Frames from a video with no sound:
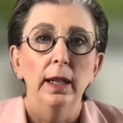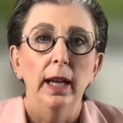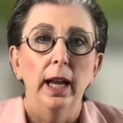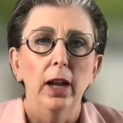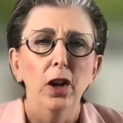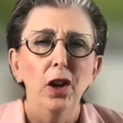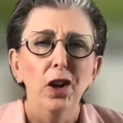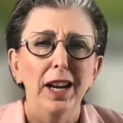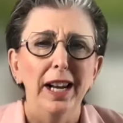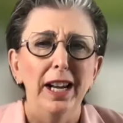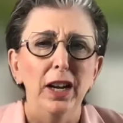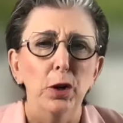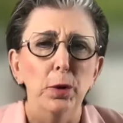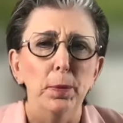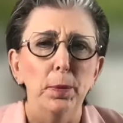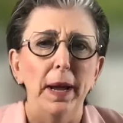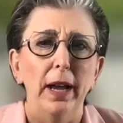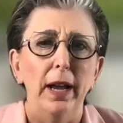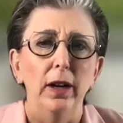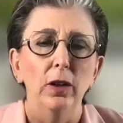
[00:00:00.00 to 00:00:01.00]
Are you clear
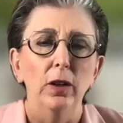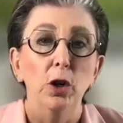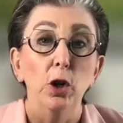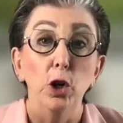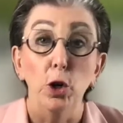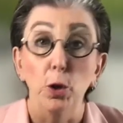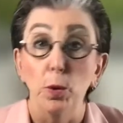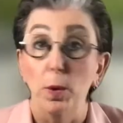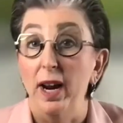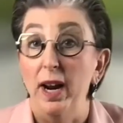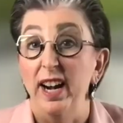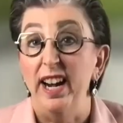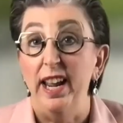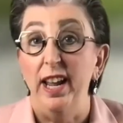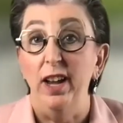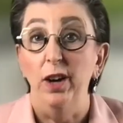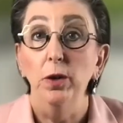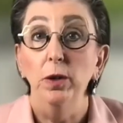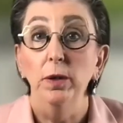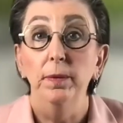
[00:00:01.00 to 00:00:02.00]
about who you are
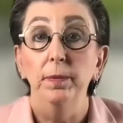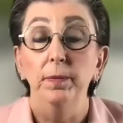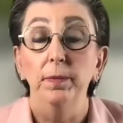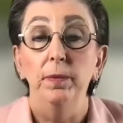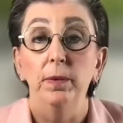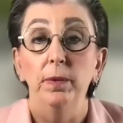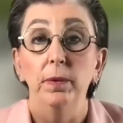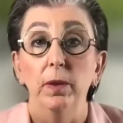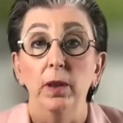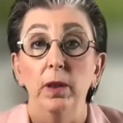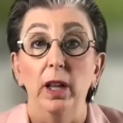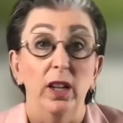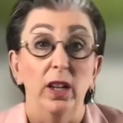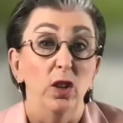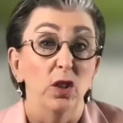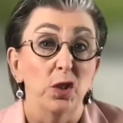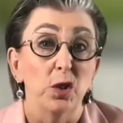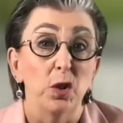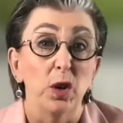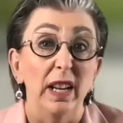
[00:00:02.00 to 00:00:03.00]
now, like your
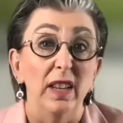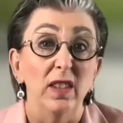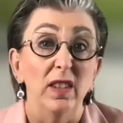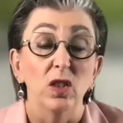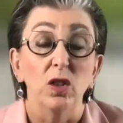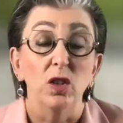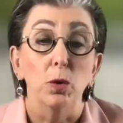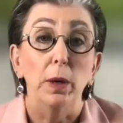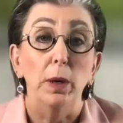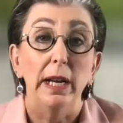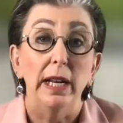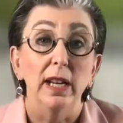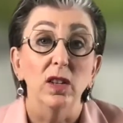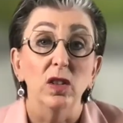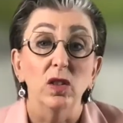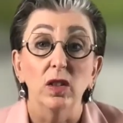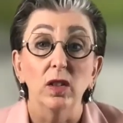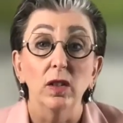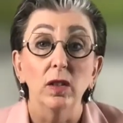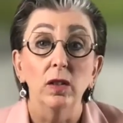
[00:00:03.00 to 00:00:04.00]
strengths and your
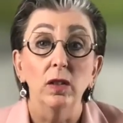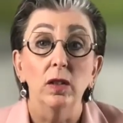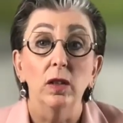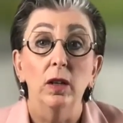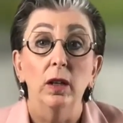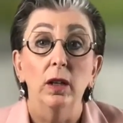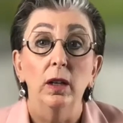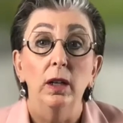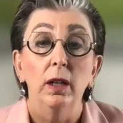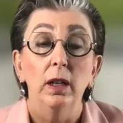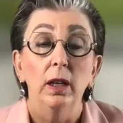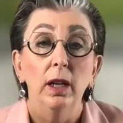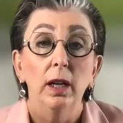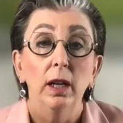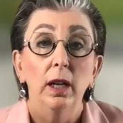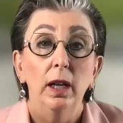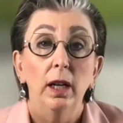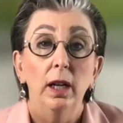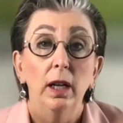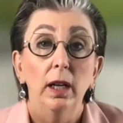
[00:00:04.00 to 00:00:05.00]
weaknesses?
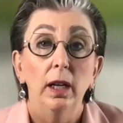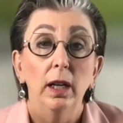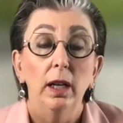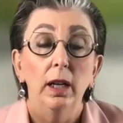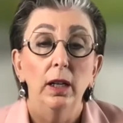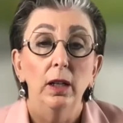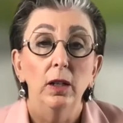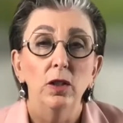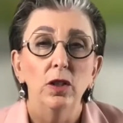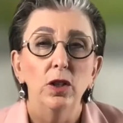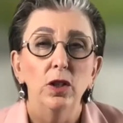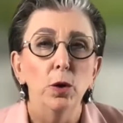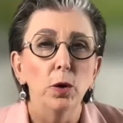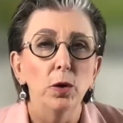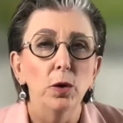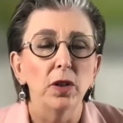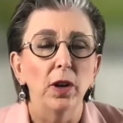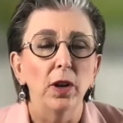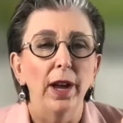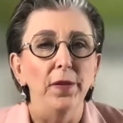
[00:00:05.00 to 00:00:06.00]
Do you
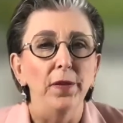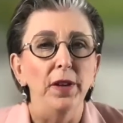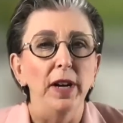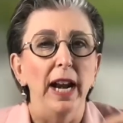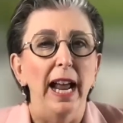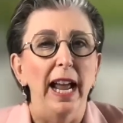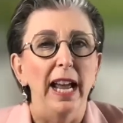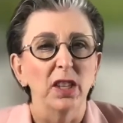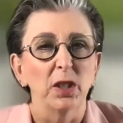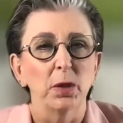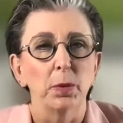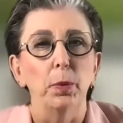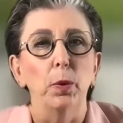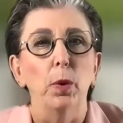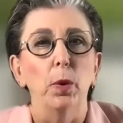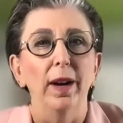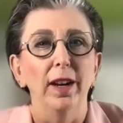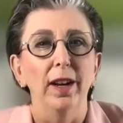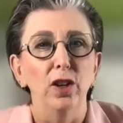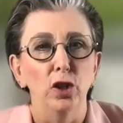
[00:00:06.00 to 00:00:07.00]
also have an
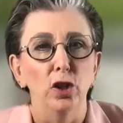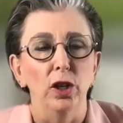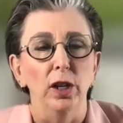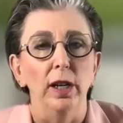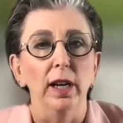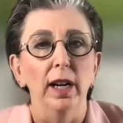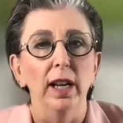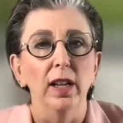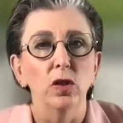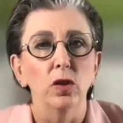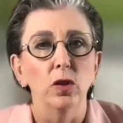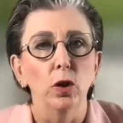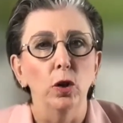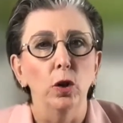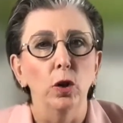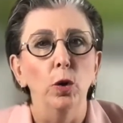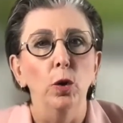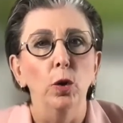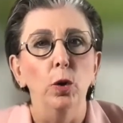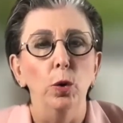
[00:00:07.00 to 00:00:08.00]
aspiration as to
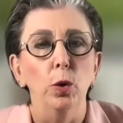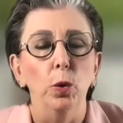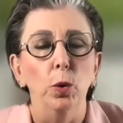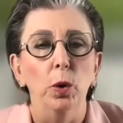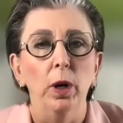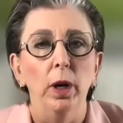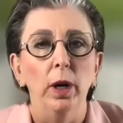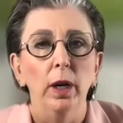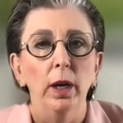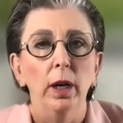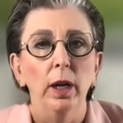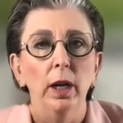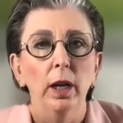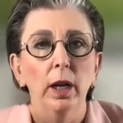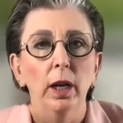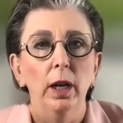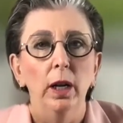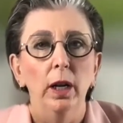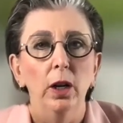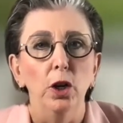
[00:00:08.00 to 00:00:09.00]
who
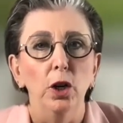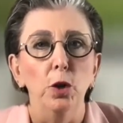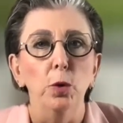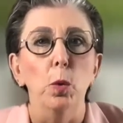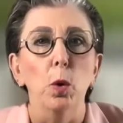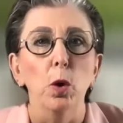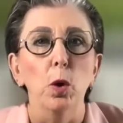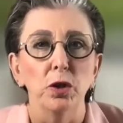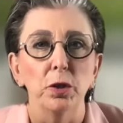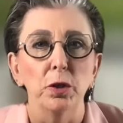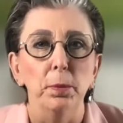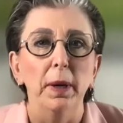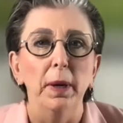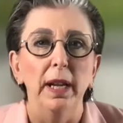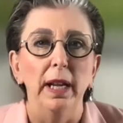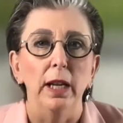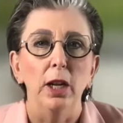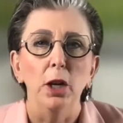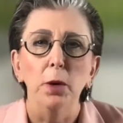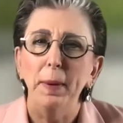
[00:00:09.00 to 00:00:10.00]
you want to
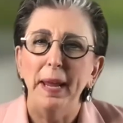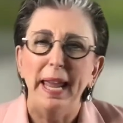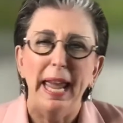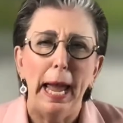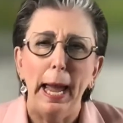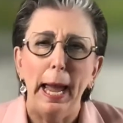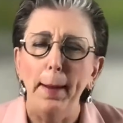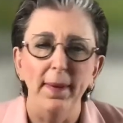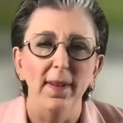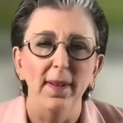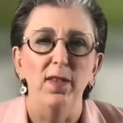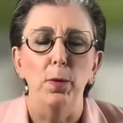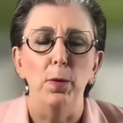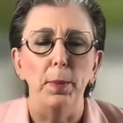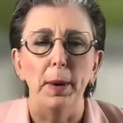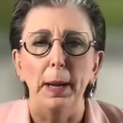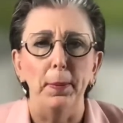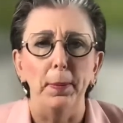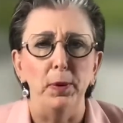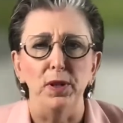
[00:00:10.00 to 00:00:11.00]
be? You'd be happy for
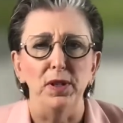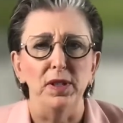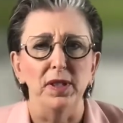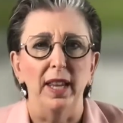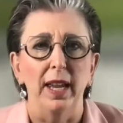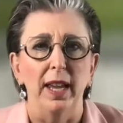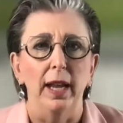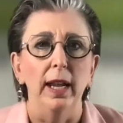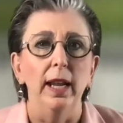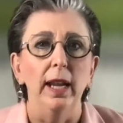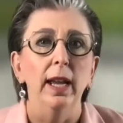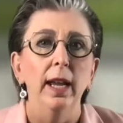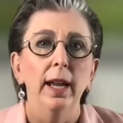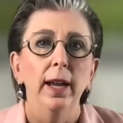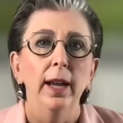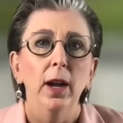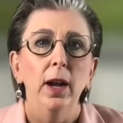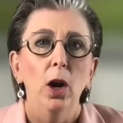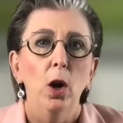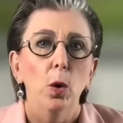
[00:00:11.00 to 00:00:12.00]
people to say,
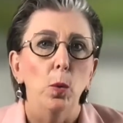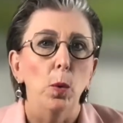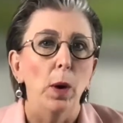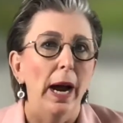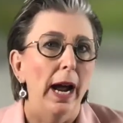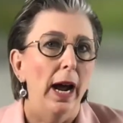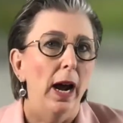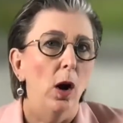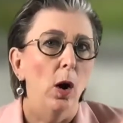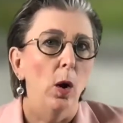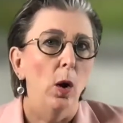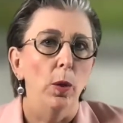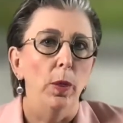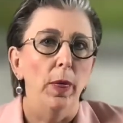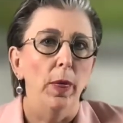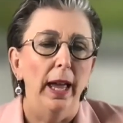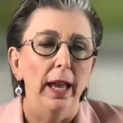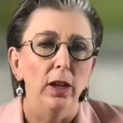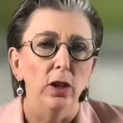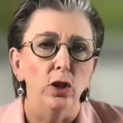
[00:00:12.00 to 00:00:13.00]
wow,
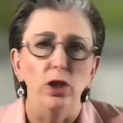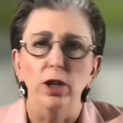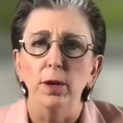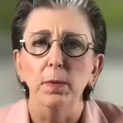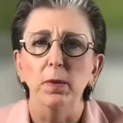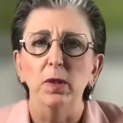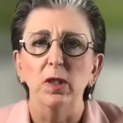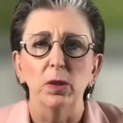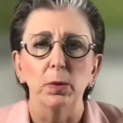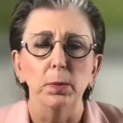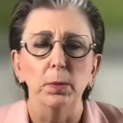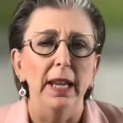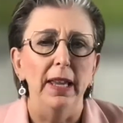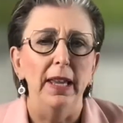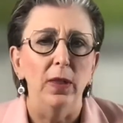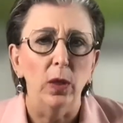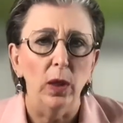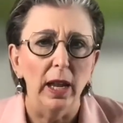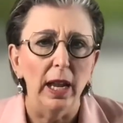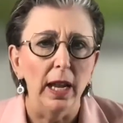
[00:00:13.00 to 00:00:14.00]
that Jim
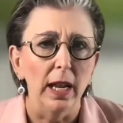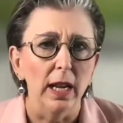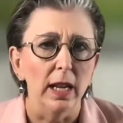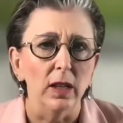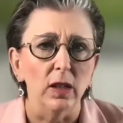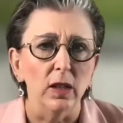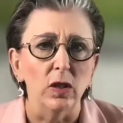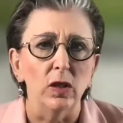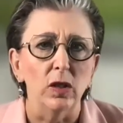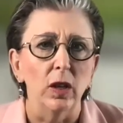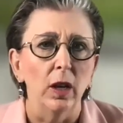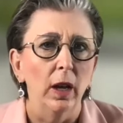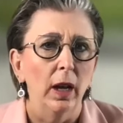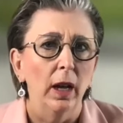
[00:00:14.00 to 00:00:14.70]
Smith, he is